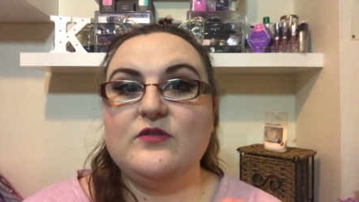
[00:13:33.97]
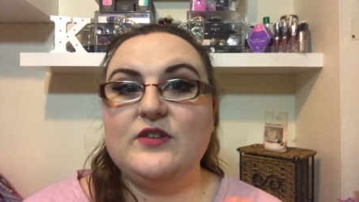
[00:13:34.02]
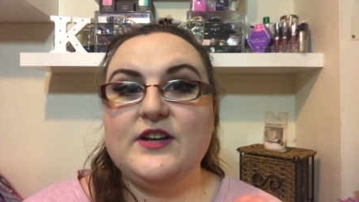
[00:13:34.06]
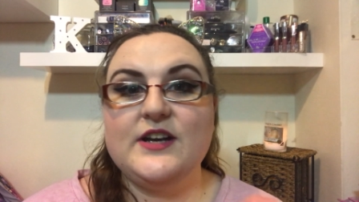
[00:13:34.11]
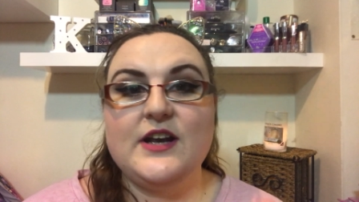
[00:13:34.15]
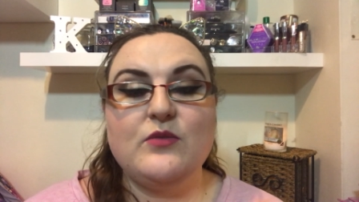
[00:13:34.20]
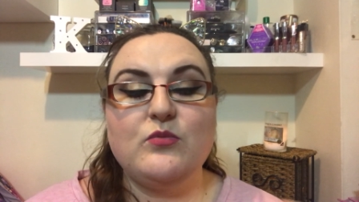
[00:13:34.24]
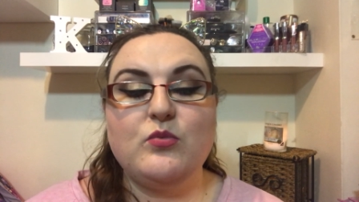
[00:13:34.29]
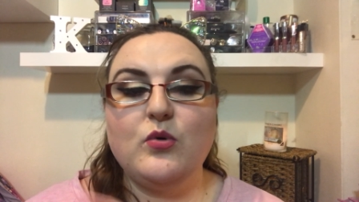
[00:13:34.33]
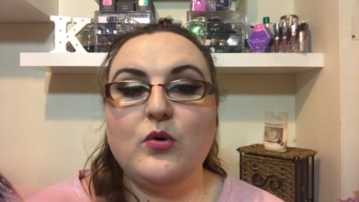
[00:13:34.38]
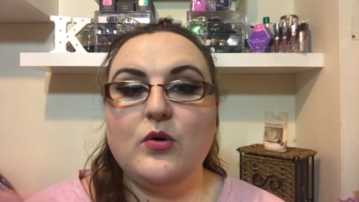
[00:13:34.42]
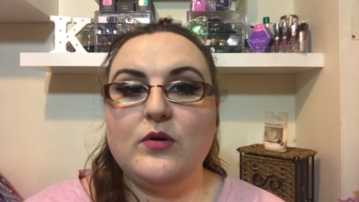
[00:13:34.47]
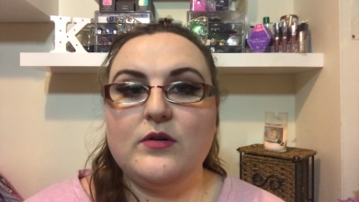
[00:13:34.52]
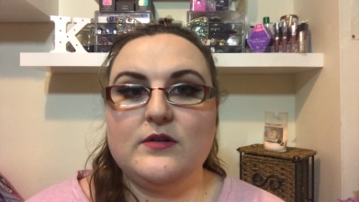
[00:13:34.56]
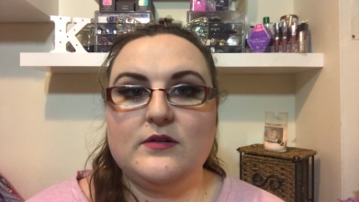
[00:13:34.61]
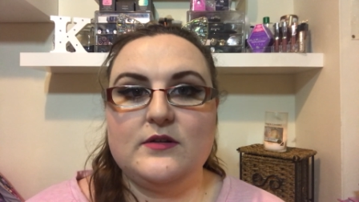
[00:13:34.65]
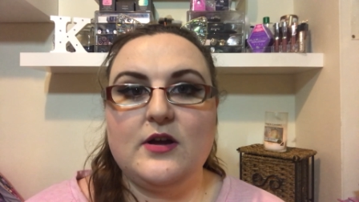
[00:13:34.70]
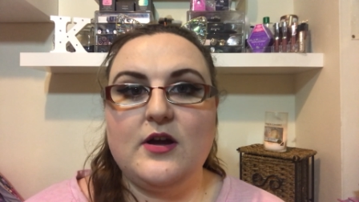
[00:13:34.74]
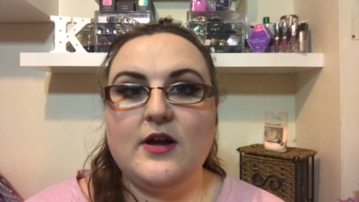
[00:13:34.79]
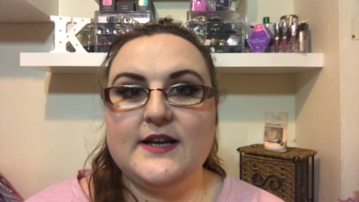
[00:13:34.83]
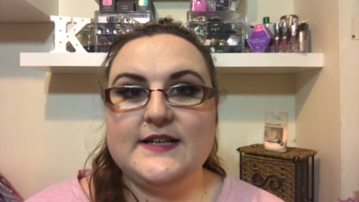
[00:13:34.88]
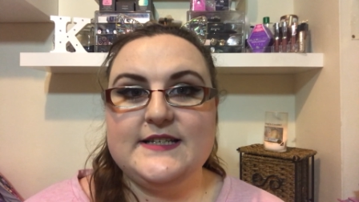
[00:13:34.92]
what
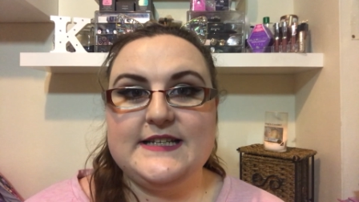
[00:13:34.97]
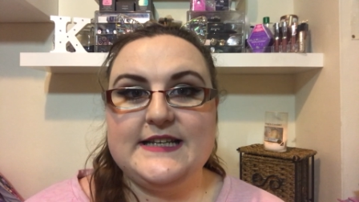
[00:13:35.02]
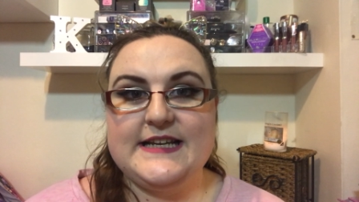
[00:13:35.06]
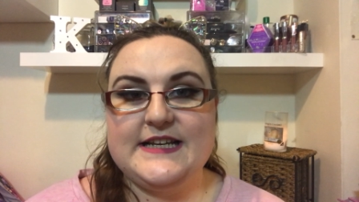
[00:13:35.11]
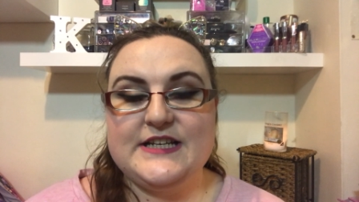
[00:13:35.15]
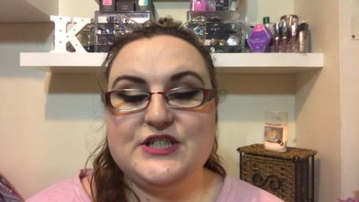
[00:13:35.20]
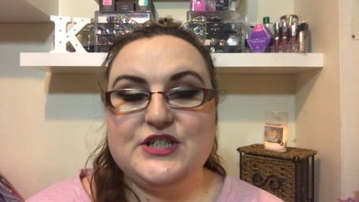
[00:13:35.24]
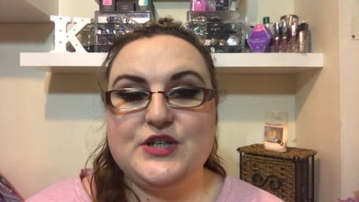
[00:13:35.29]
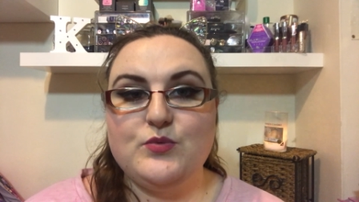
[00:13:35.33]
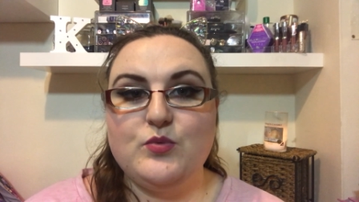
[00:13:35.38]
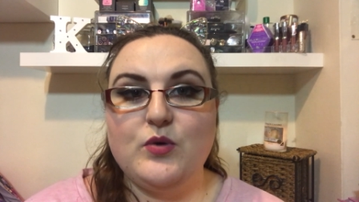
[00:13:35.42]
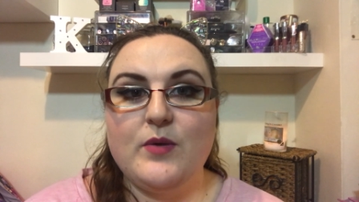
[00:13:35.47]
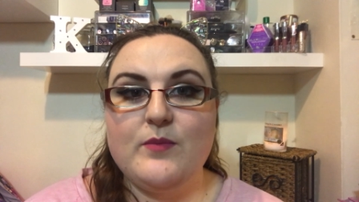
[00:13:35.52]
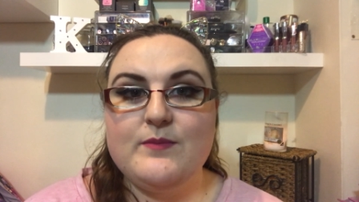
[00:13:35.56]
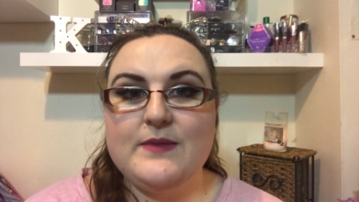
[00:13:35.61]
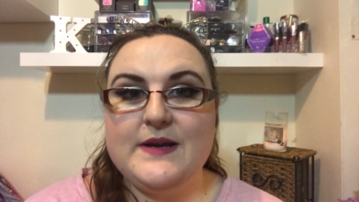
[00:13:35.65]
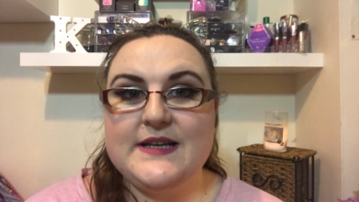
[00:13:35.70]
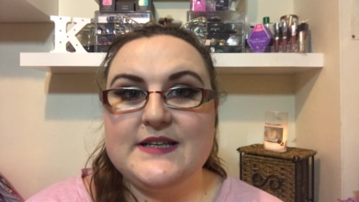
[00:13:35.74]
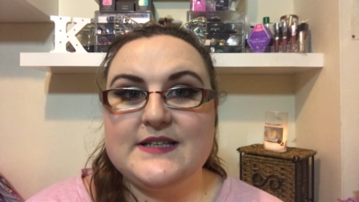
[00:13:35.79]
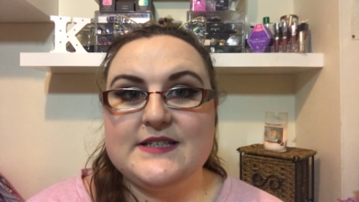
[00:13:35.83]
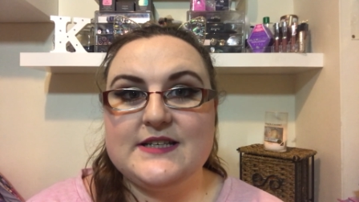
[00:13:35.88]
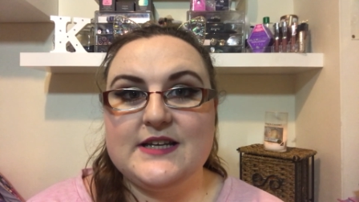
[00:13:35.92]
ideas you want
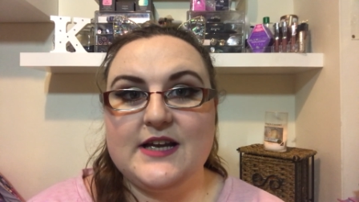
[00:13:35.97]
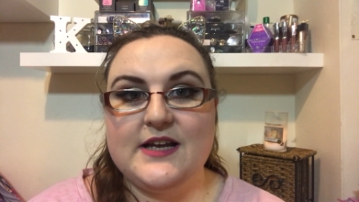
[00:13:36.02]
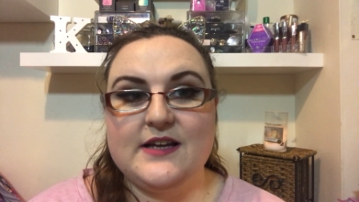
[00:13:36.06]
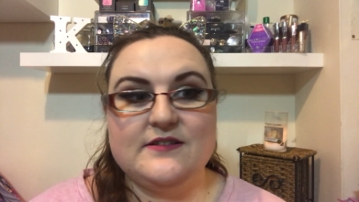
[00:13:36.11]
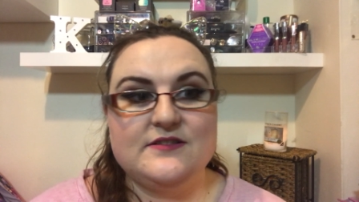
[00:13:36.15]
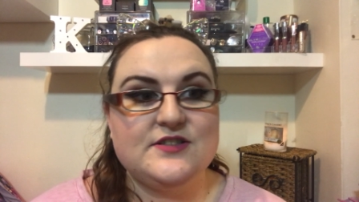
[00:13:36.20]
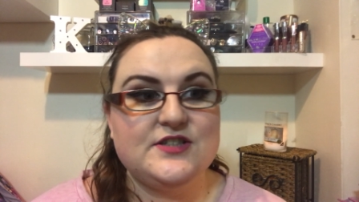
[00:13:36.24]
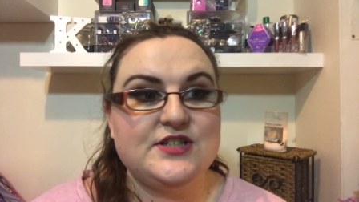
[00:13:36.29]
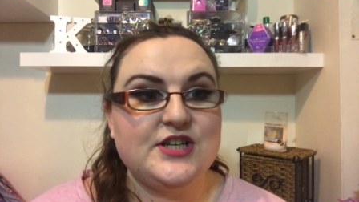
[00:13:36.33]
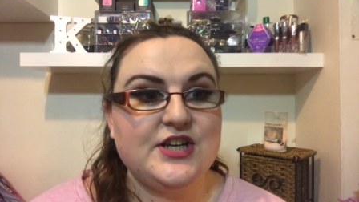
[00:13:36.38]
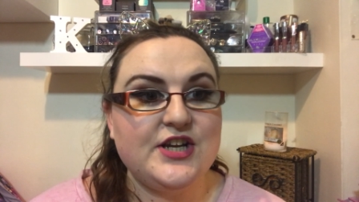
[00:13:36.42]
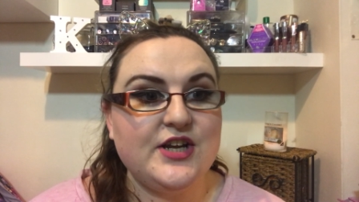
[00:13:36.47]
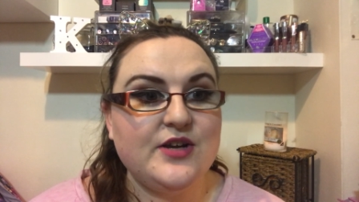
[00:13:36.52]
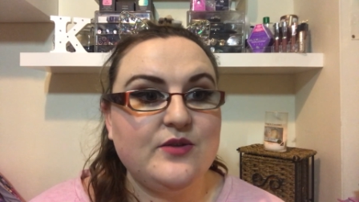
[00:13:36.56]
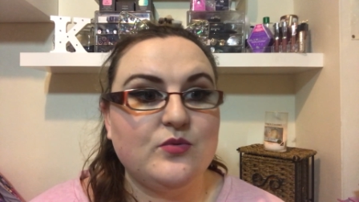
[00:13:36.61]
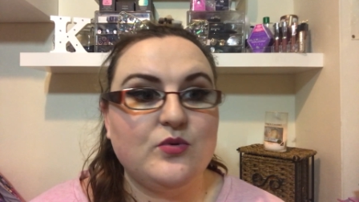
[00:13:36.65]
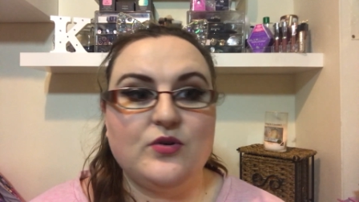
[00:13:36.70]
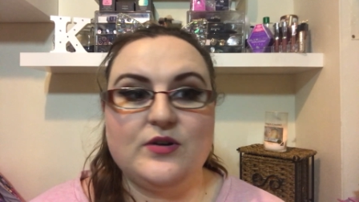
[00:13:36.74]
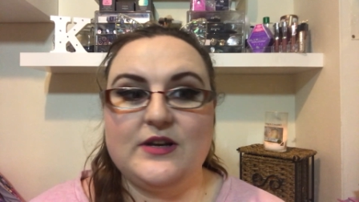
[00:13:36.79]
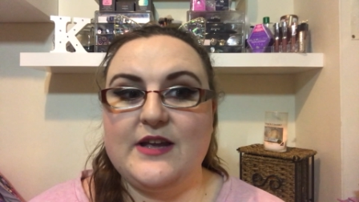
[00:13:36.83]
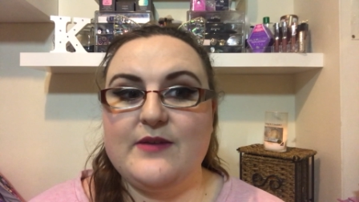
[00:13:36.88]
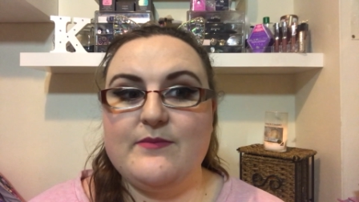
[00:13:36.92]
me to
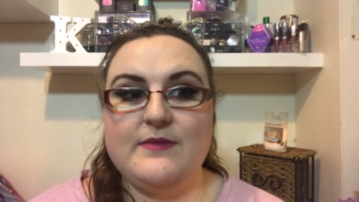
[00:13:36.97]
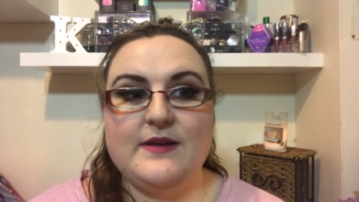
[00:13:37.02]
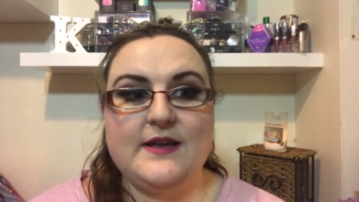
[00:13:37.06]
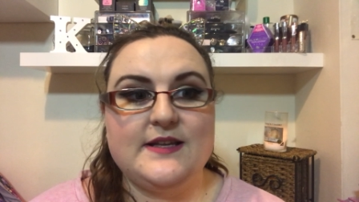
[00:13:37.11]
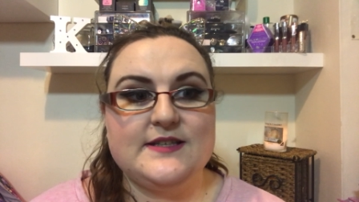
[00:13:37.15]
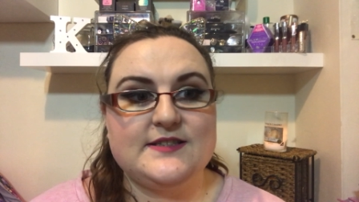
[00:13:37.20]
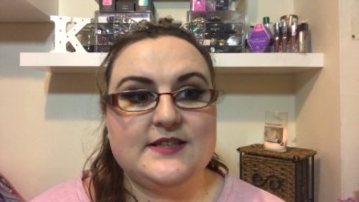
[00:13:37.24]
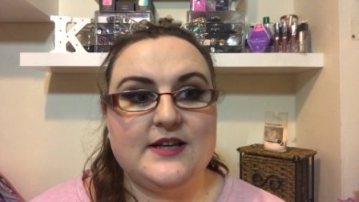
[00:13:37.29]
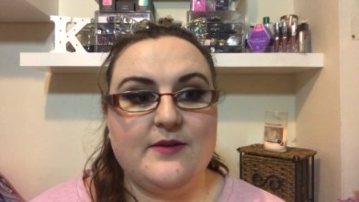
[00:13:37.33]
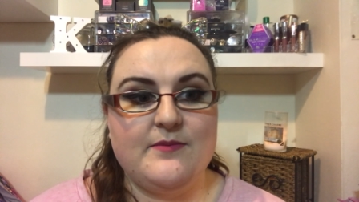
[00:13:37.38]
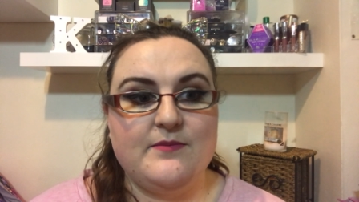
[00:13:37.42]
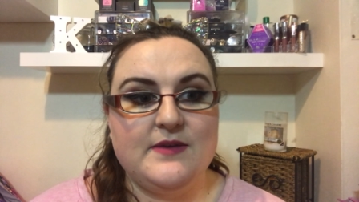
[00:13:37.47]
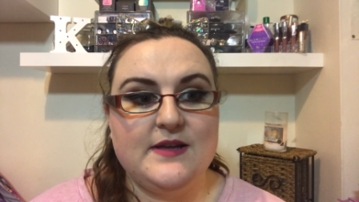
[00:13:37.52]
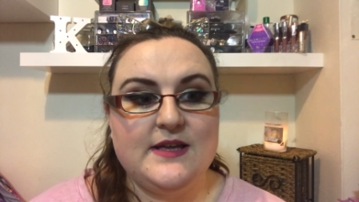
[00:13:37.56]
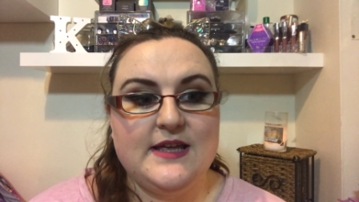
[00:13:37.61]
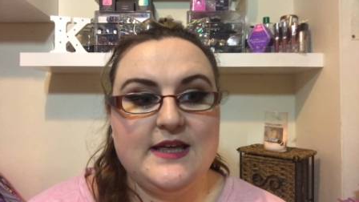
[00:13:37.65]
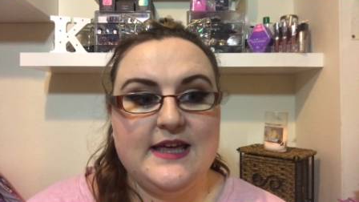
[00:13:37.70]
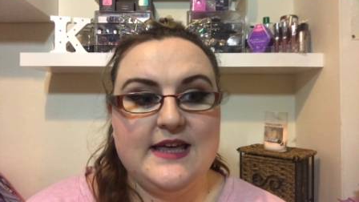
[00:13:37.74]
do, or give me some